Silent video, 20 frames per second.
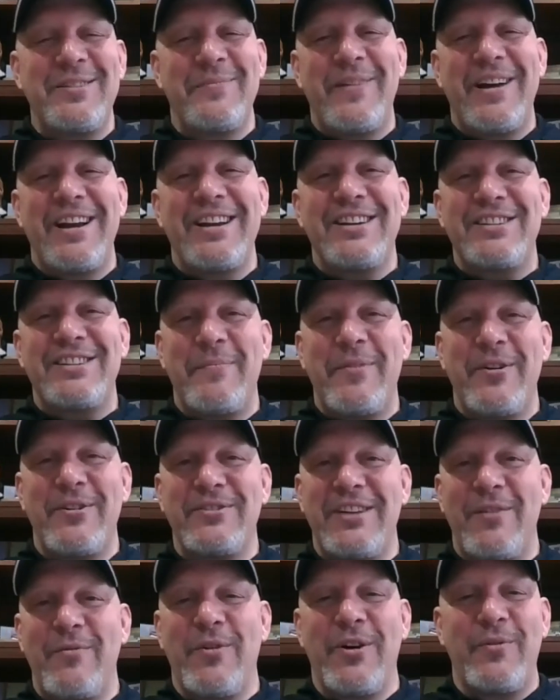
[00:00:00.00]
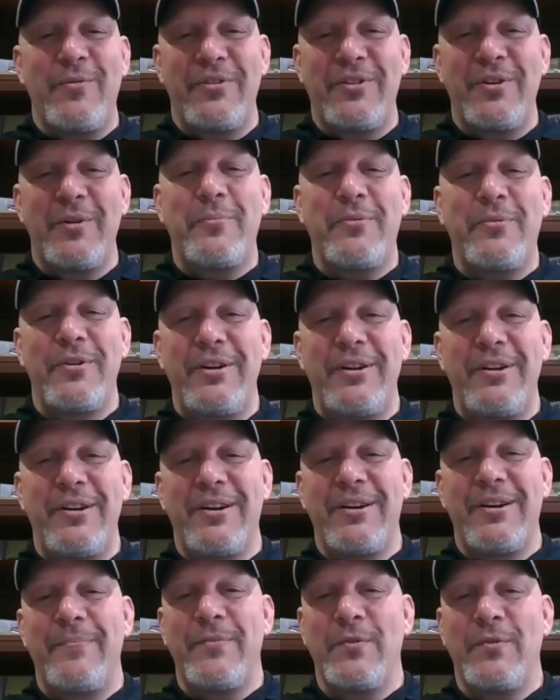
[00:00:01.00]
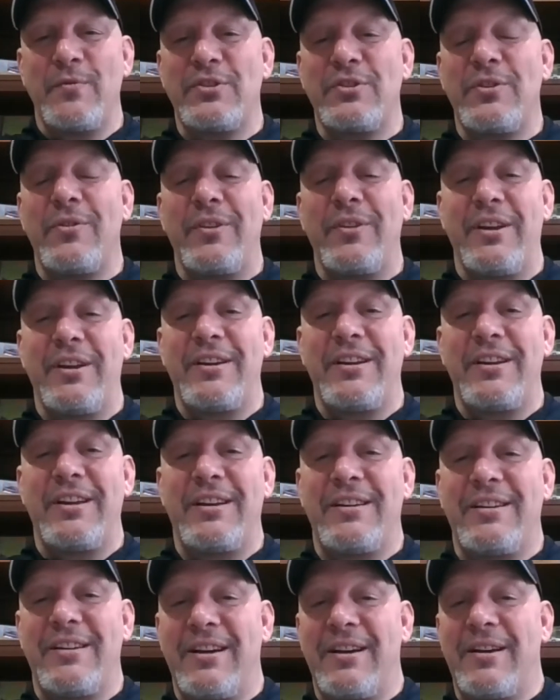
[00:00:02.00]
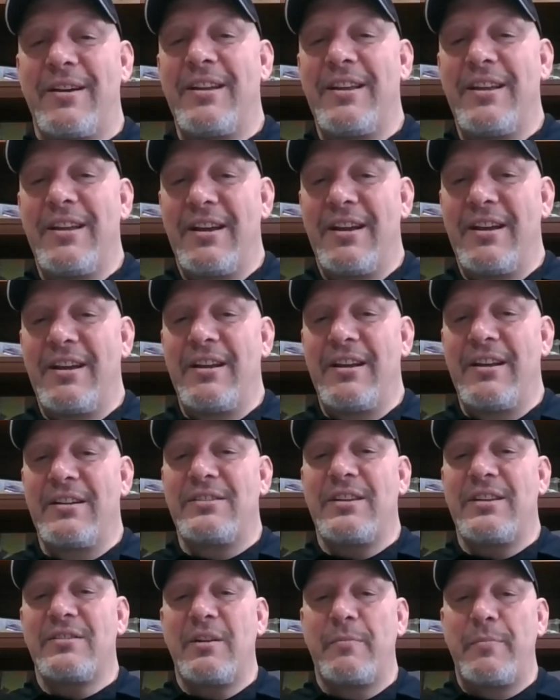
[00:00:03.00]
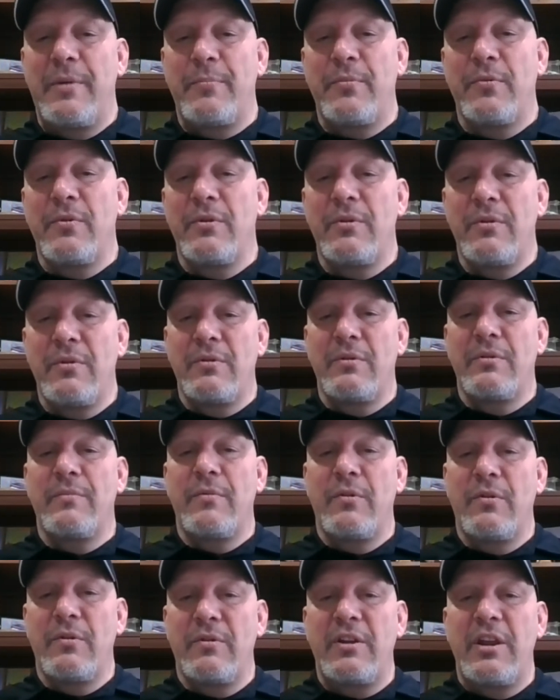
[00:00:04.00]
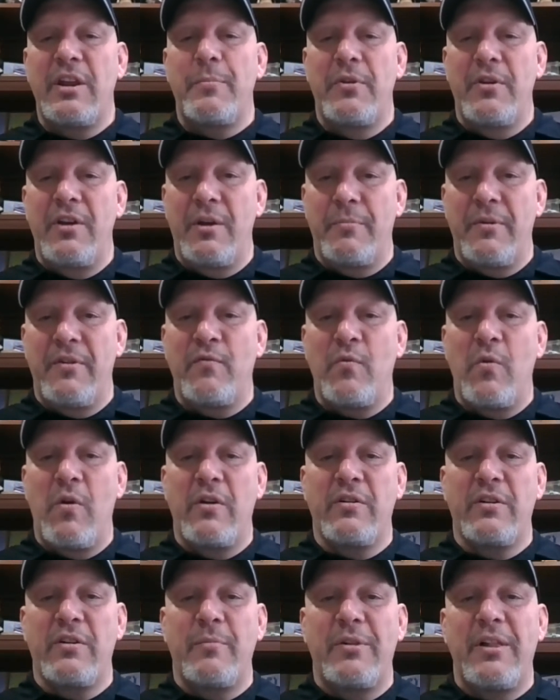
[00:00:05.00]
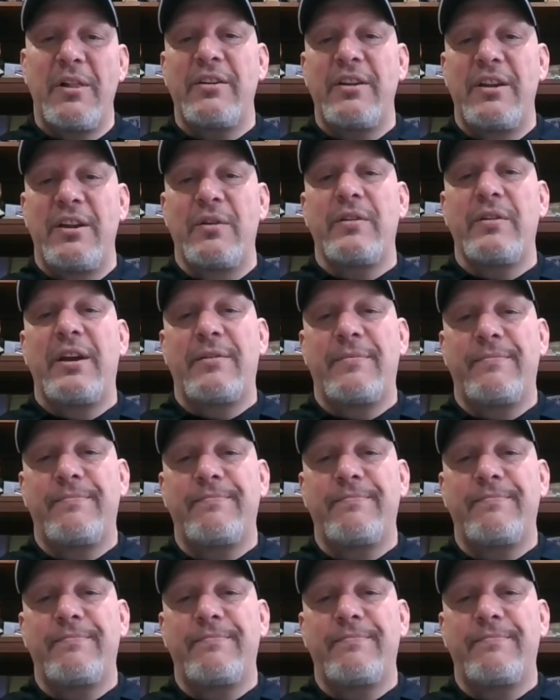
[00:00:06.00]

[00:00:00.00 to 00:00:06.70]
the body shop owners I work with, they're pretty resilient, and it sounds like people are keeping their head above water, and I'm glad to hear that.